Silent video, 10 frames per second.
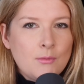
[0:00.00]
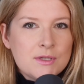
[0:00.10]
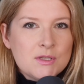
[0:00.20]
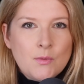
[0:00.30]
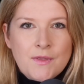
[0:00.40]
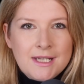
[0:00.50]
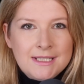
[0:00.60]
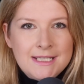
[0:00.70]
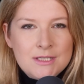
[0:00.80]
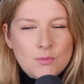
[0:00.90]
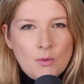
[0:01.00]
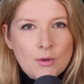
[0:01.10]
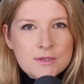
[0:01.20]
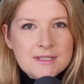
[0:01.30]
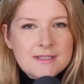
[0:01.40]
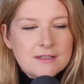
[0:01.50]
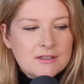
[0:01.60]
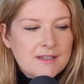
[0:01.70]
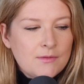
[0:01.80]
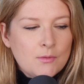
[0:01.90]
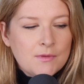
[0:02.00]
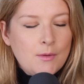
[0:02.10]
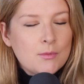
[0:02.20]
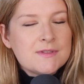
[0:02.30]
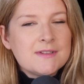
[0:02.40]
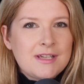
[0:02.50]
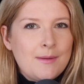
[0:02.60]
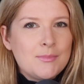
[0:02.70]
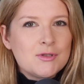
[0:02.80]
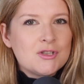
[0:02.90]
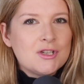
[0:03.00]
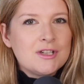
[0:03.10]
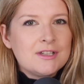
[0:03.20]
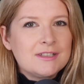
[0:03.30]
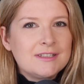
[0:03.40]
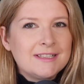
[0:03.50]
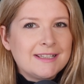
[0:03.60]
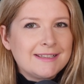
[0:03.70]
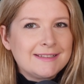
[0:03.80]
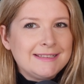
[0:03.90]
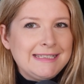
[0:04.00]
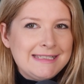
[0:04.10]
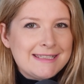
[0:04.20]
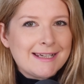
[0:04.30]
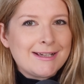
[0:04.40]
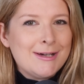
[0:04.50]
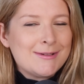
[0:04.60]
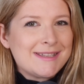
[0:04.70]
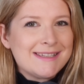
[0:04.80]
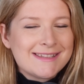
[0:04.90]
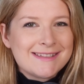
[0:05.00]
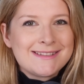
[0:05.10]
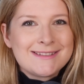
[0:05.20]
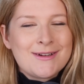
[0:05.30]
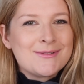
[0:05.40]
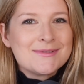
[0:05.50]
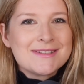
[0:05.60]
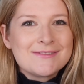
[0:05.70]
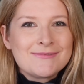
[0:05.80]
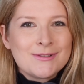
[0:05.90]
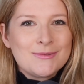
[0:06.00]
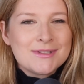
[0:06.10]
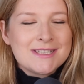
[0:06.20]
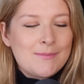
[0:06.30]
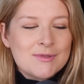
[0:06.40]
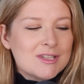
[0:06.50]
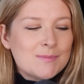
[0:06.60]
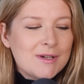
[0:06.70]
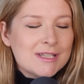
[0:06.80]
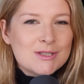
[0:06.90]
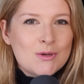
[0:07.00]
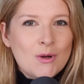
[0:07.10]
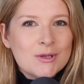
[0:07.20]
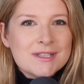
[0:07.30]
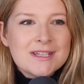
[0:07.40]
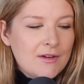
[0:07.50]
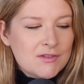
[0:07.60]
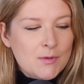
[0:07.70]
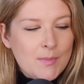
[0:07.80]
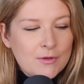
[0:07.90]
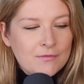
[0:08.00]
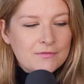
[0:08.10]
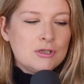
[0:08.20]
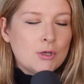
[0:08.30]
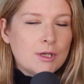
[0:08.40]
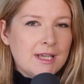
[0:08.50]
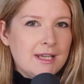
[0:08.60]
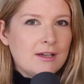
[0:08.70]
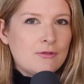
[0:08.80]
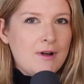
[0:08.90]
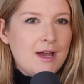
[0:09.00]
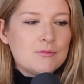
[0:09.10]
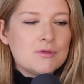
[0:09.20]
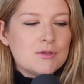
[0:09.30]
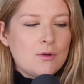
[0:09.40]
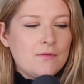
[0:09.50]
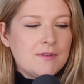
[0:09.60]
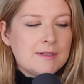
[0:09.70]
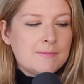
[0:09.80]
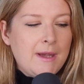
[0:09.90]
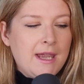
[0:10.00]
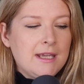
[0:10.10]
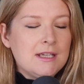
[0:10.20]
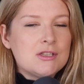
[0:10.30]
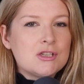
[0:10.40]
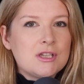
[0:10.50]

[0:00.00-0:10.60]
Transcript: I wondered what that lead was because I thought that was the temperature lead that goes into the stone to record the temperatures, but it's not. After a bit of looking around on this page,